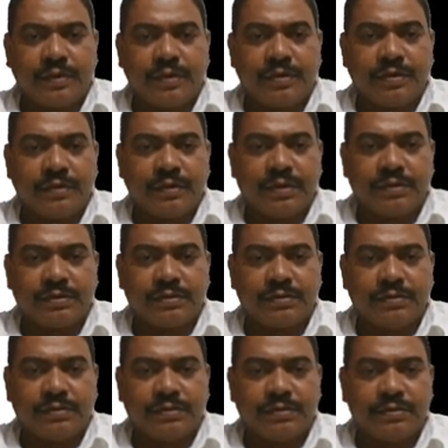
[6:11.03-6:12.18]
Okay.
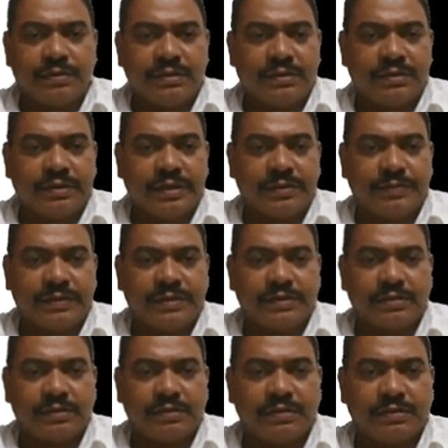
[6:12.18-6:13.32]
So this is the
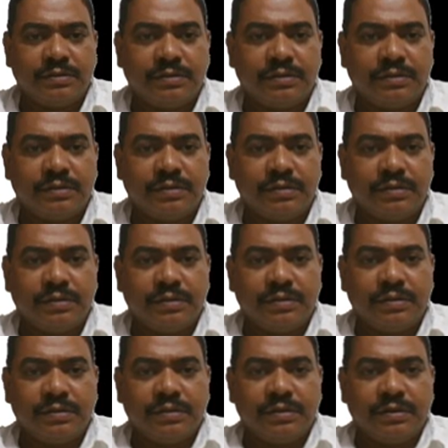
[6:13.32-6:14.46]
expansion.
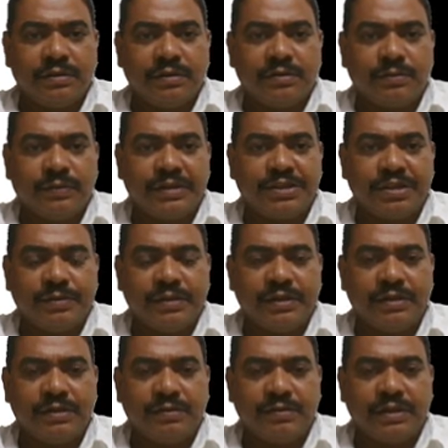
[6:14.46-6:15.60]
Yeah. So
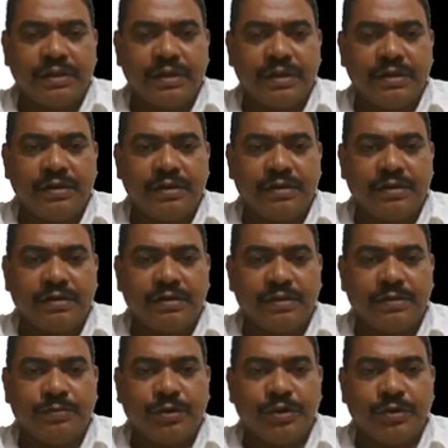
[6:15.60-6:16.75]
170 we can write that the
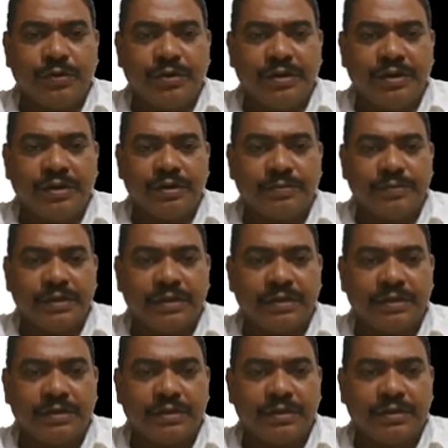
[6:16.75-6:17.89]
modular reduction method,
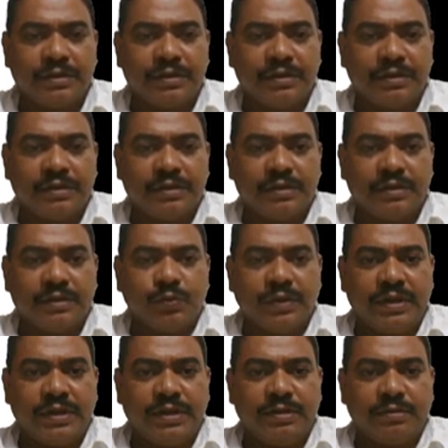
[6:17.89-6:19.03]
that is 1
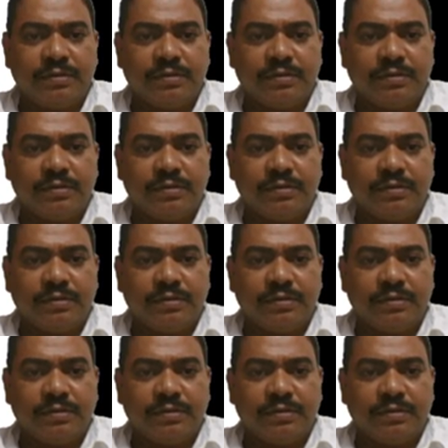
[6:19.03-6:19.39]
into